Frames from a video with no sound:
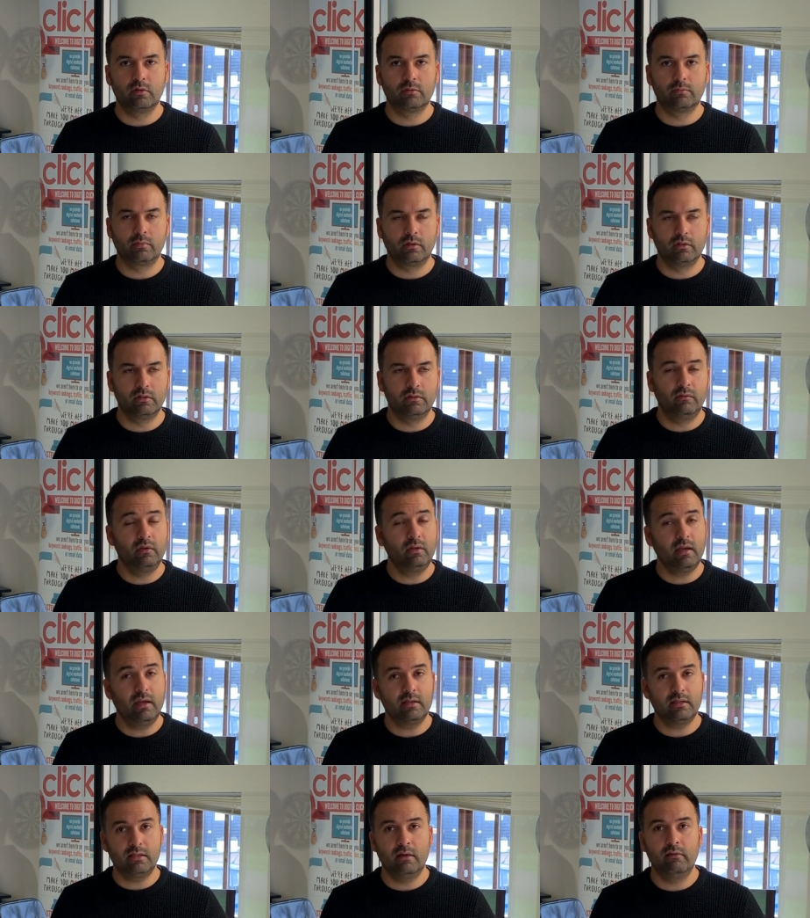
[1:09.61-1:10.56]
Because if you
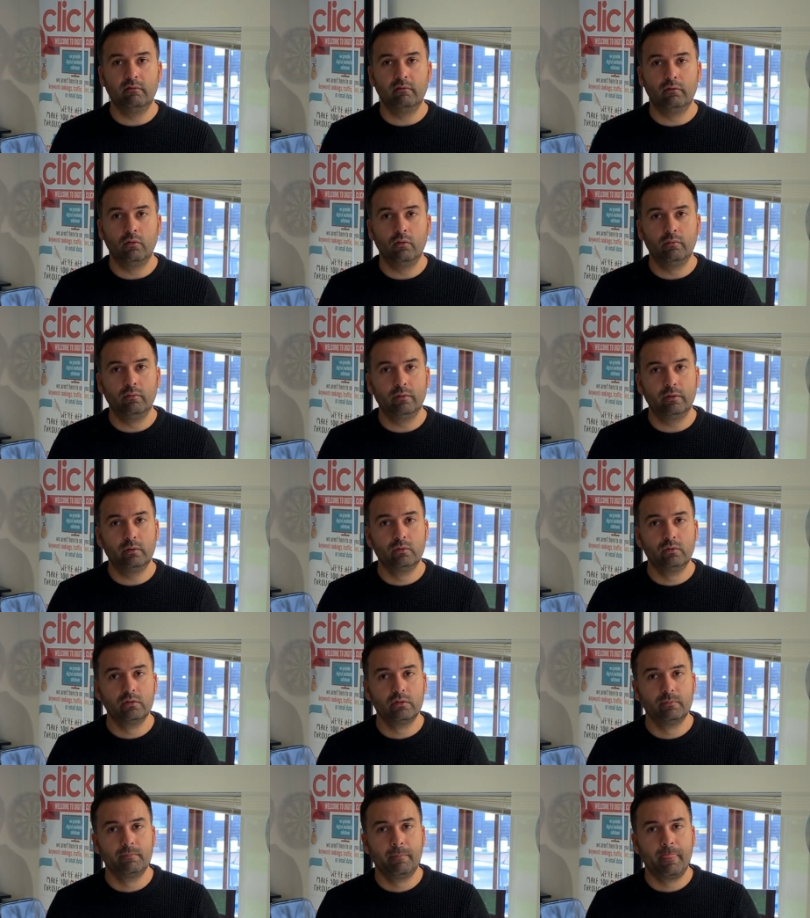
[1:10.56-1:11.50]
get 10 form
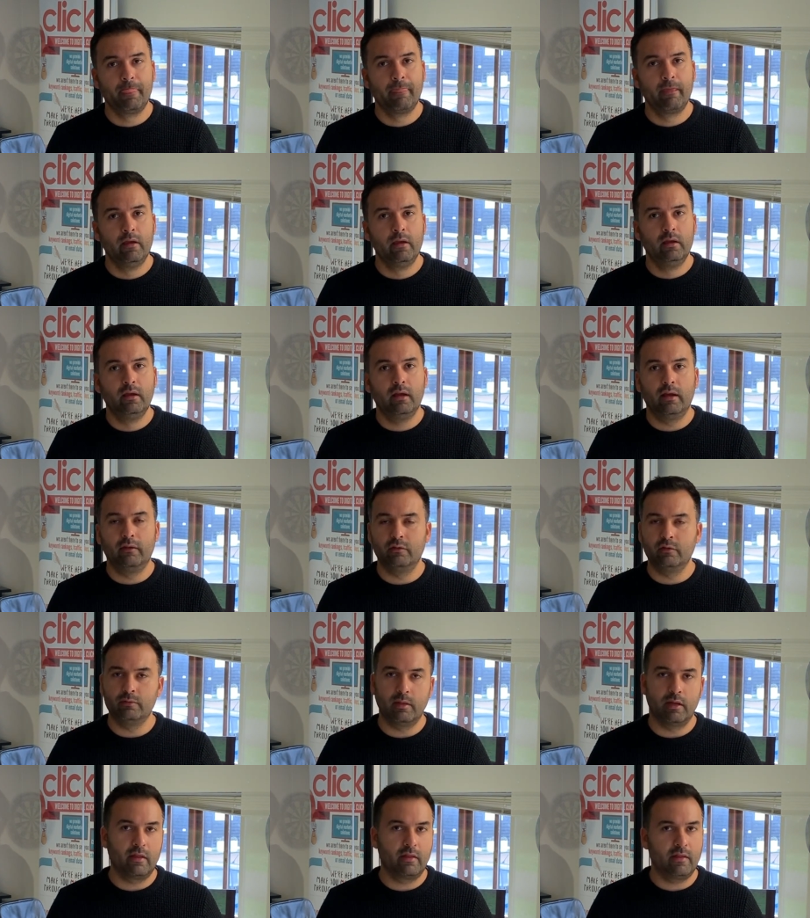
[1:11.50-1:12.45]
fills and you
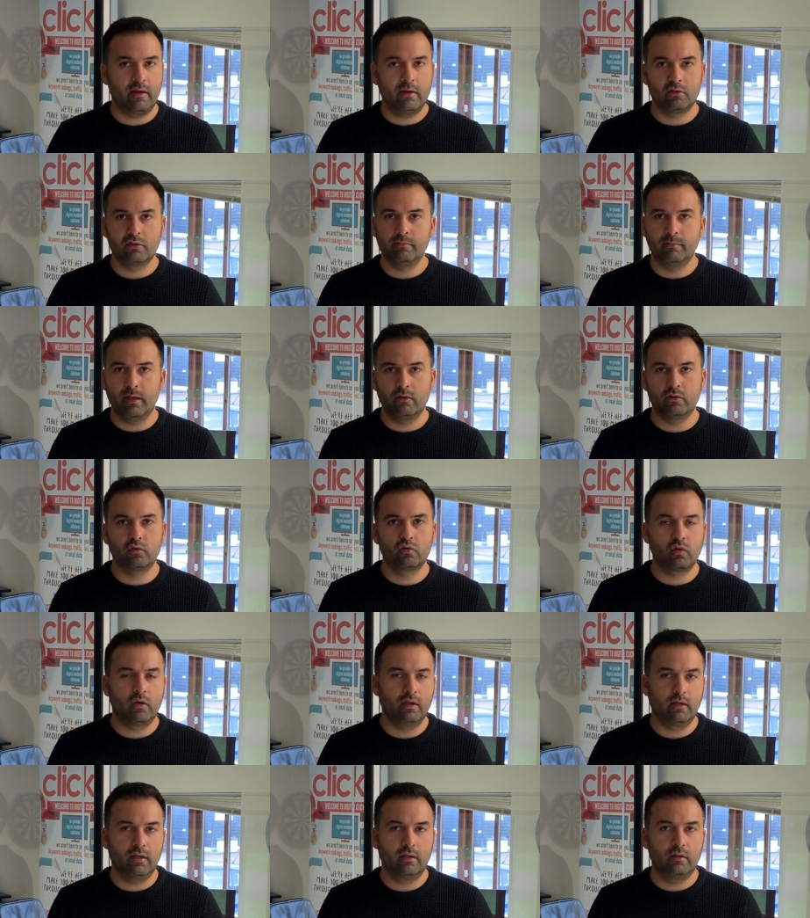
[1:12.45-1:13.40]
spent £1,000
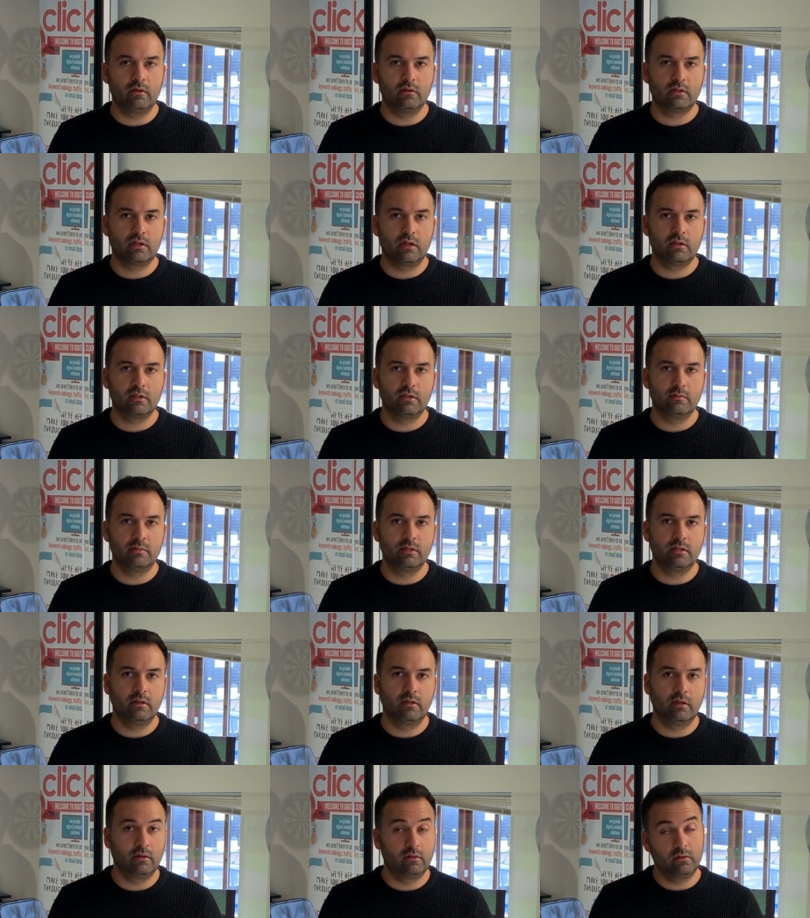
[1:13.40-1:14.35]
trying to get those customers,
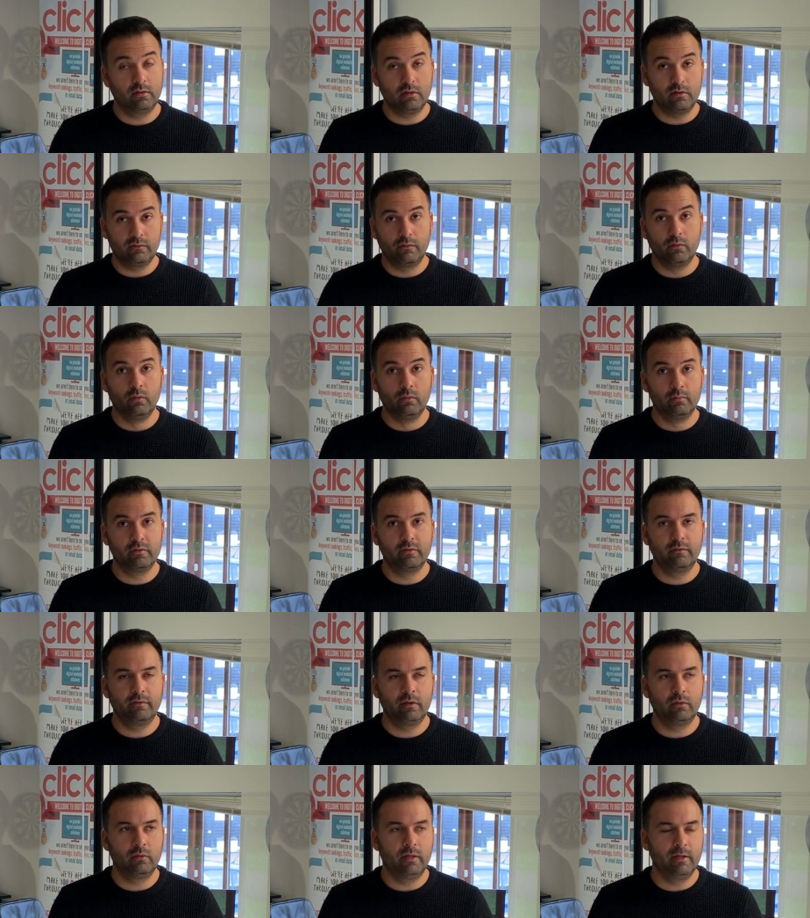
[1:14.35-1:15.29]
those forms
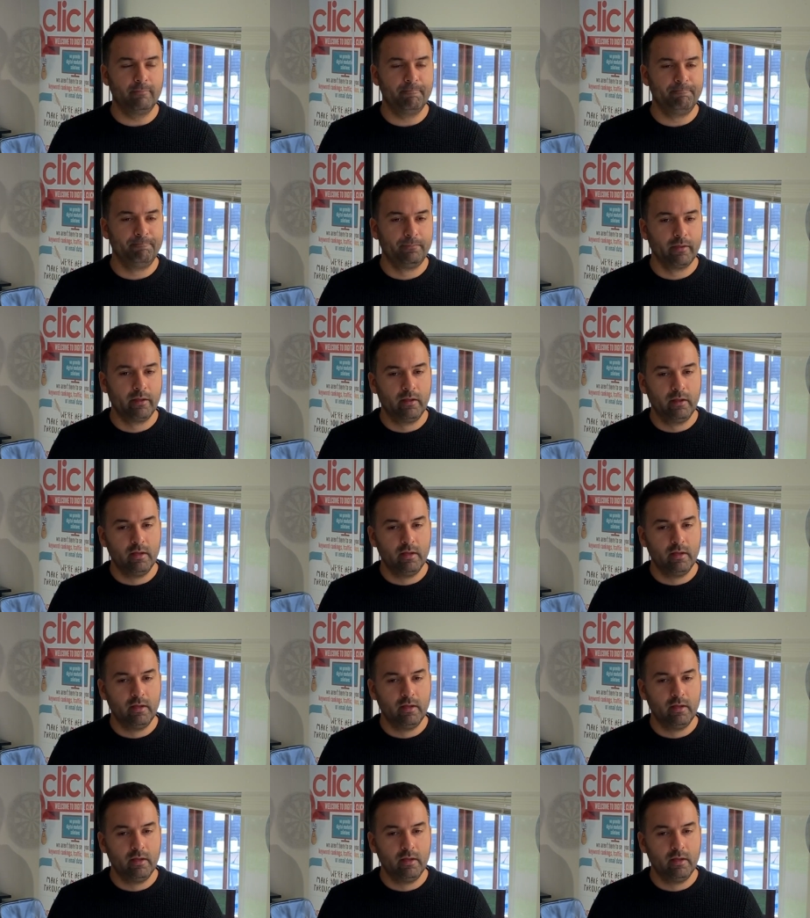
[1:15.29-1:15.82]
filled in,